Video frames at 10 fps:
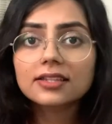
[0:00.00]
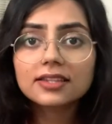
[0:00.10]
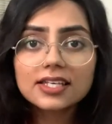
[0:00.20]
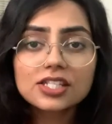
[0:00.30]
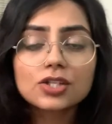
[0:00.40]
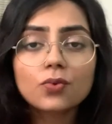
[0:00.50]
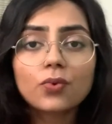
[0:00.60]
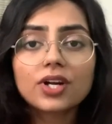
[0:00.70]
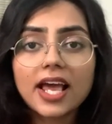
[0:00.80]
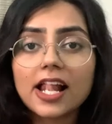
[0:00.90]
This
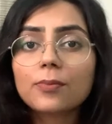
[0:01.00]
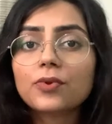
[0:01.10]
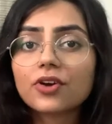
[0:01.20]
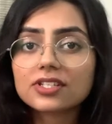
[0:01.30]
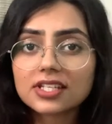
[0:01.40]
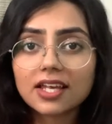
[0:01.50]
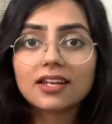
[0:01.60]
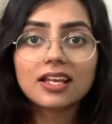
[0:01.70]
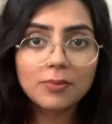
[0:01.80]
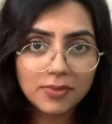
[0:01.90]
would help your
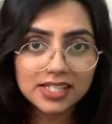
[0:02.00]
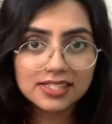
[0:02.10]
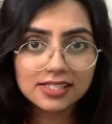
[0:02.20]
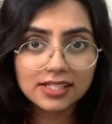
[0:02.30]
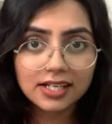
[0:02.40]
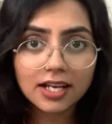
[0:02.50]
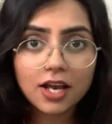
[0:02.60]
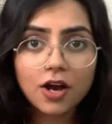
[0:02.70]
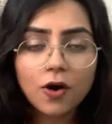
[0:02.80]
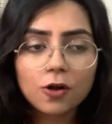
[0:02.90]
skin immensely.
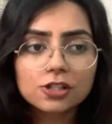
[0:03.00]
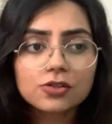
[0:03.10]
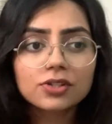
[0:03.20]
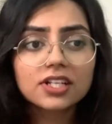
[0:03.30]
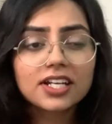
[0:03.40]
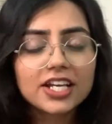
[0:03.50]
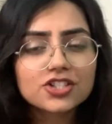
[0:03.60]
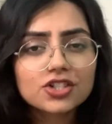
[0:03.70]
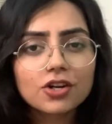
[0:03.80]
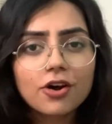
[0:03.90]
Also, the
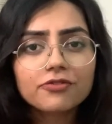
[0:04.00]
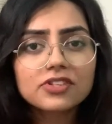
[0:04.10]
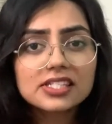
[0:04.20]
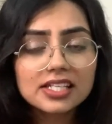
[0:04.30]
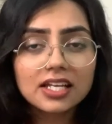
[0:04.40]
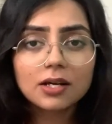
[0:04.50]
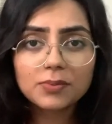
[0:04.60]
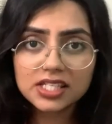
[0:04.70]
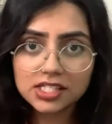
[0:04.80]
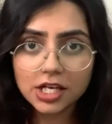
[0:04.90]
texture of the
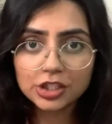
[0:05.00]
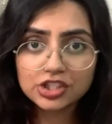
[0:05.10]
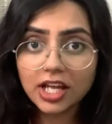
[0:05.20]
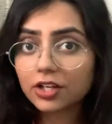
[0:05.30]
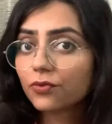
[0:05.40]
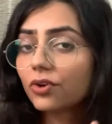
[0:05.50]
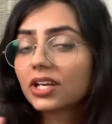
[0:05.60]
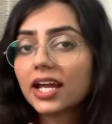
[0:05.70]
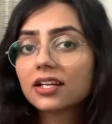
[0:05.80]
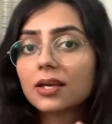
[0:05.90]
serum is such that it
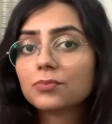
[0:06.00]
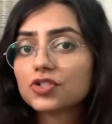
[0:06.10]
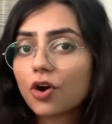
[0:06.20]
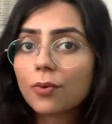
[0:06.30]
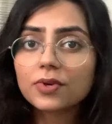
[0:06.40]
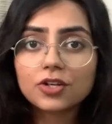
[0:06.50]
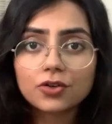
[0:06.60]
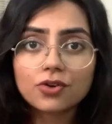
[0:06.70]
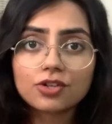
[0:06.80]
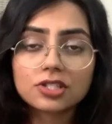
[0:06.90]
would get absorbed
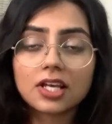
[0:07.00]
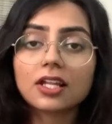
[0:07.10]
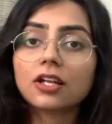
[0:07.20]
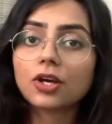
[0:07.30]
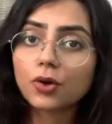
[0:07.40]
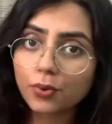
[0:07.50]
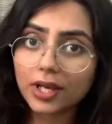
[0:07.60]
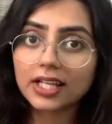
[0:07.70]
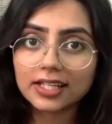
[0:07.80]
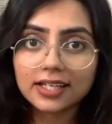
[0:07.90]
into your skin
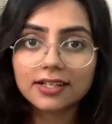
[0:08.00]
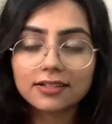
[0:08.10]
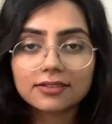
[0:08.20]
quickly.